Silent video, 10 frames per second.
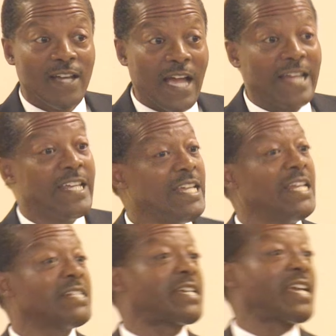And he
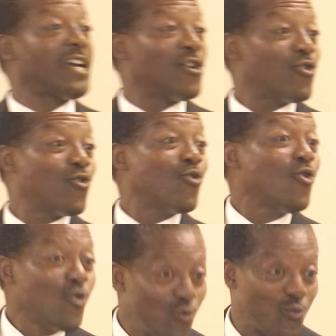didn't care
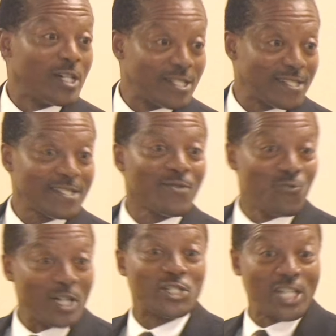who was
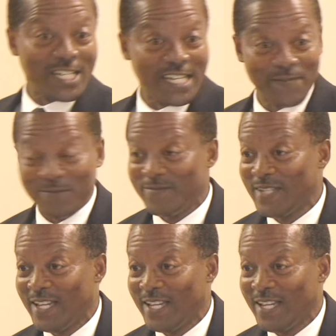watching him.